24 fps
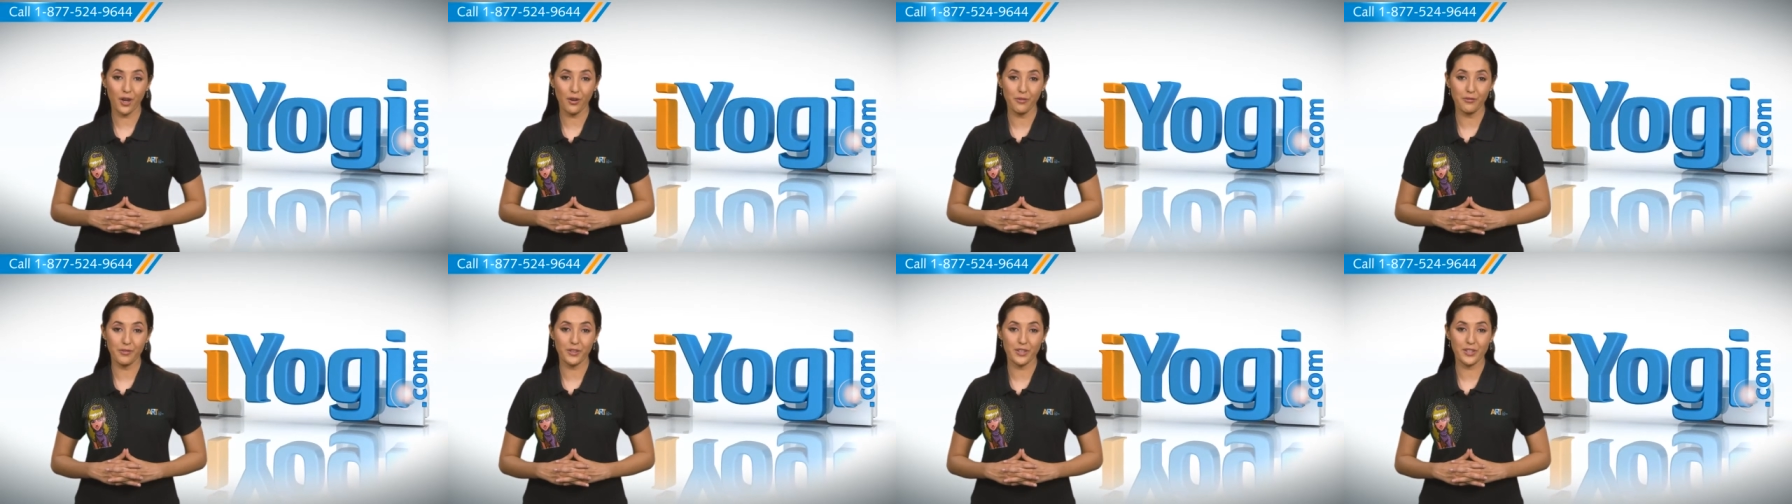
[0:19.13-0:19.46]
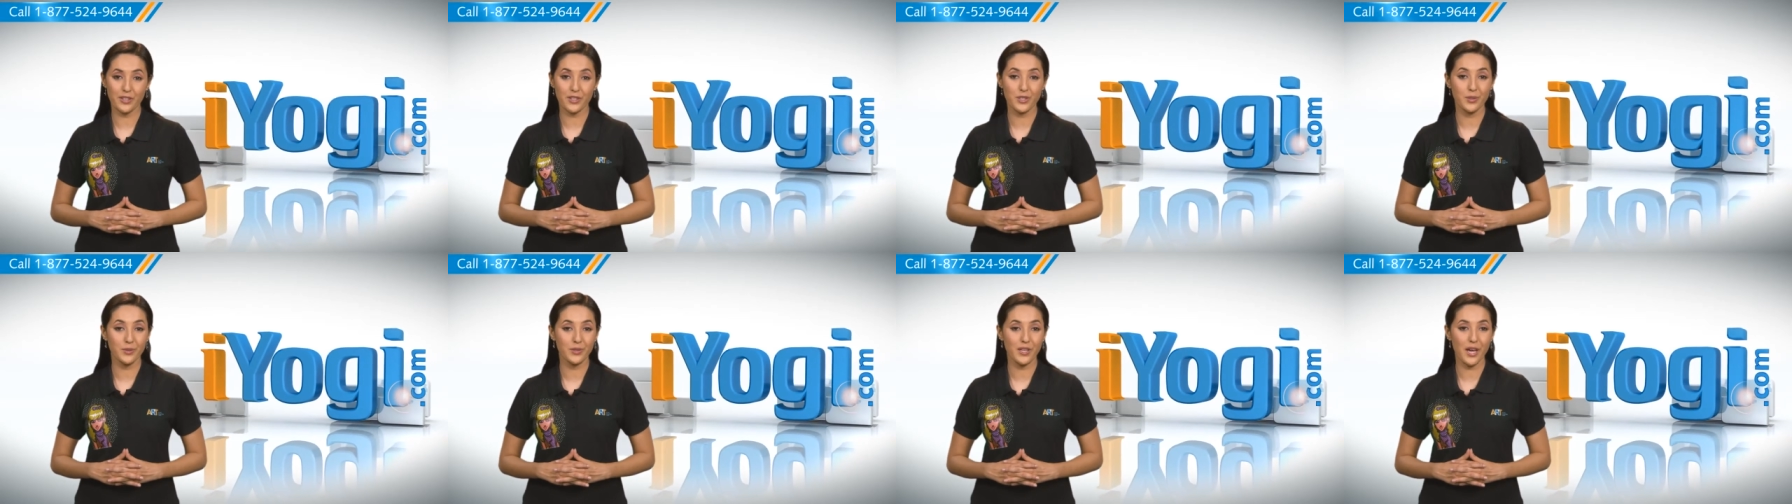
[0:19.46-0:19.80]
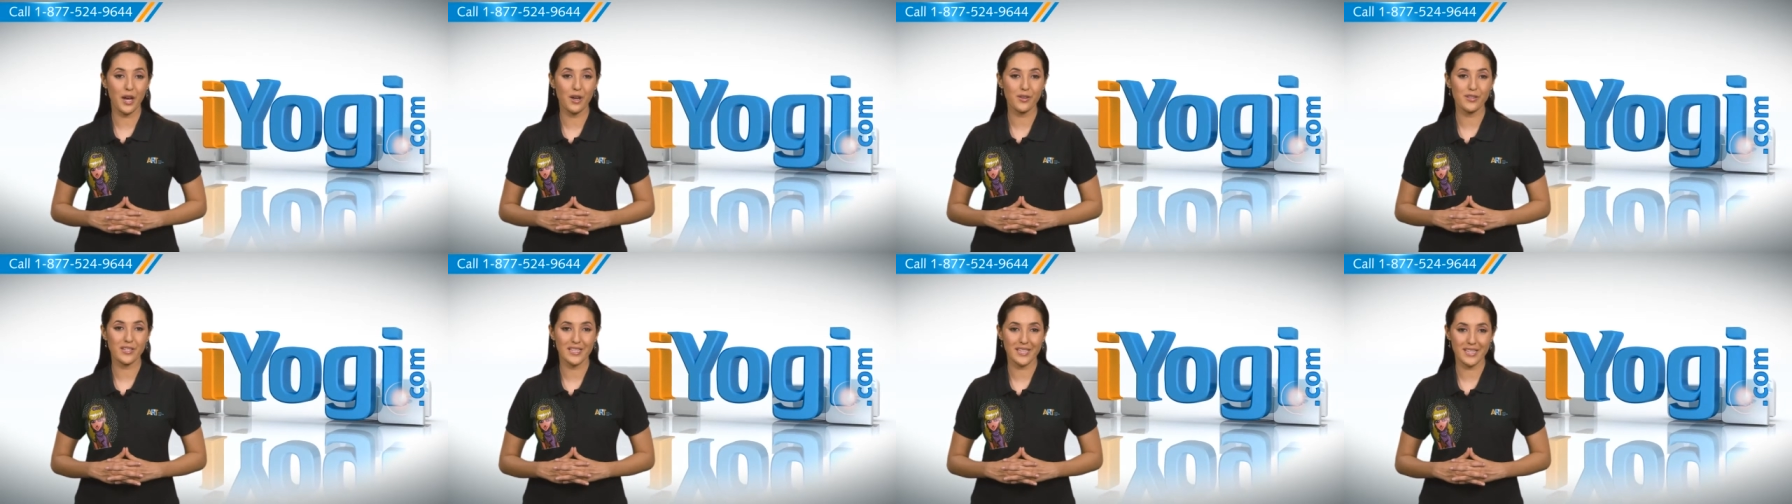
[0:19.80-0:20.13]
Office
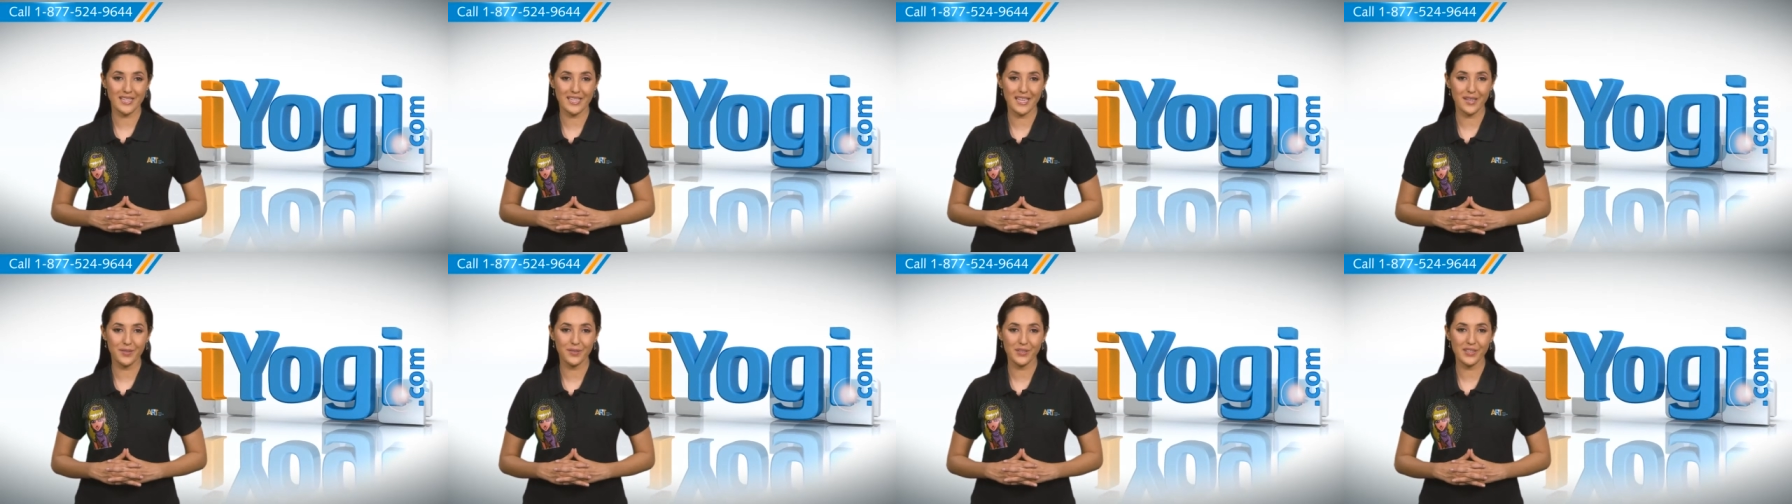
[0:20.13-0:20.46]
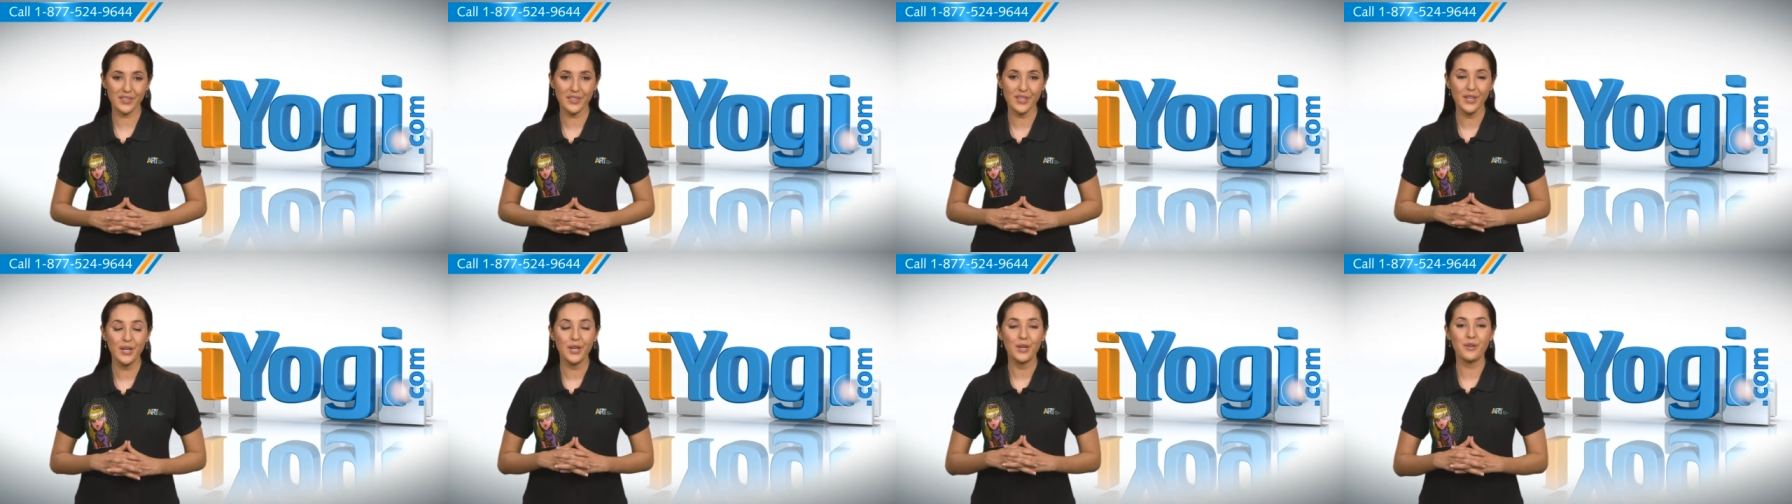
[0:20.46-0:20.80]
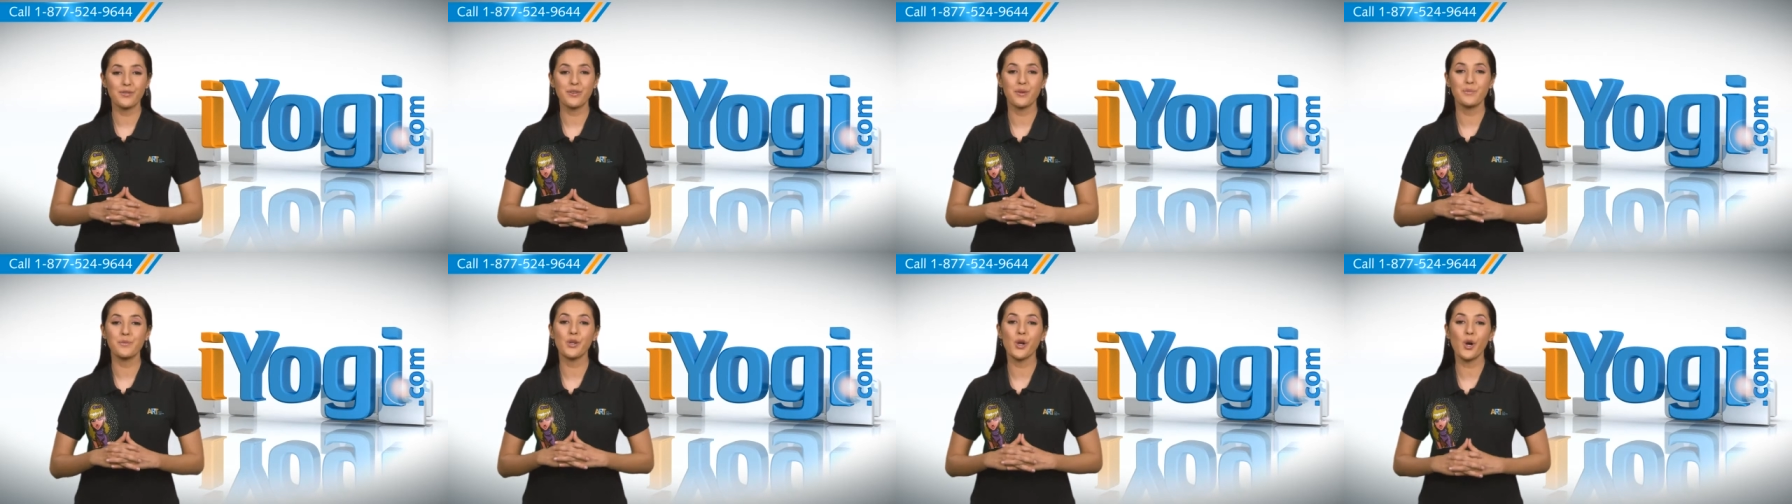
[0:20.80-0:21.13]
2007
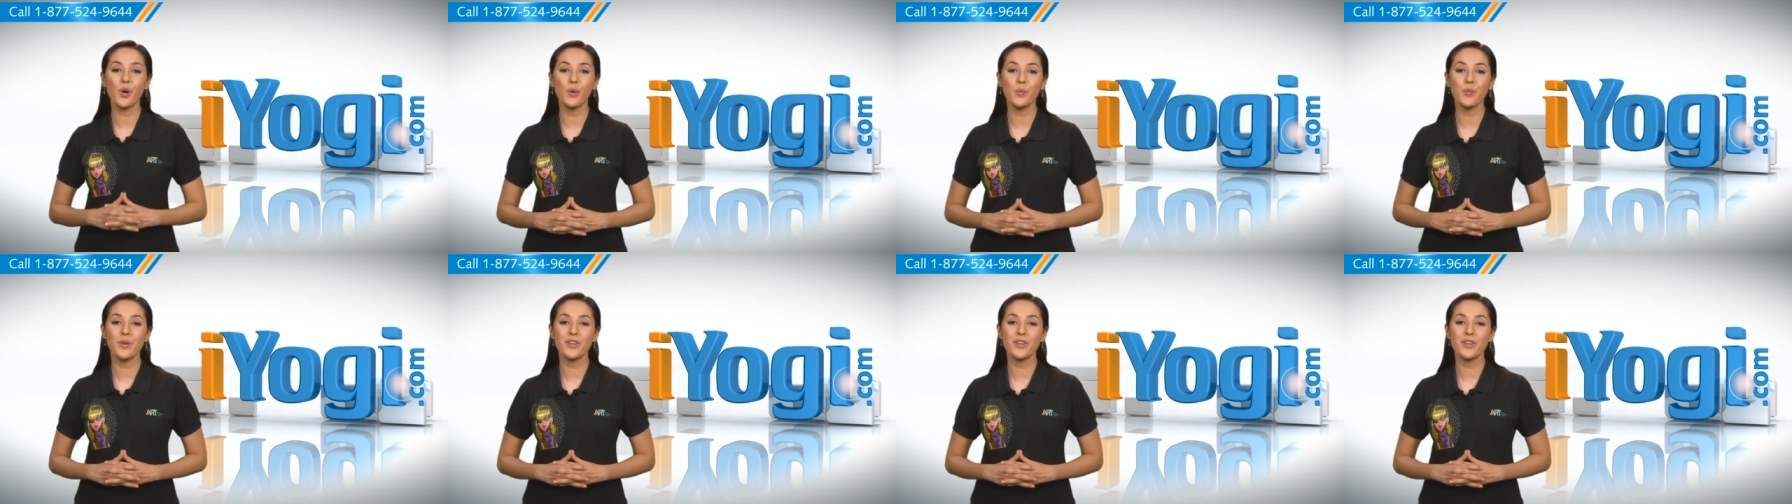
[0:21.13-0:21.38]
from your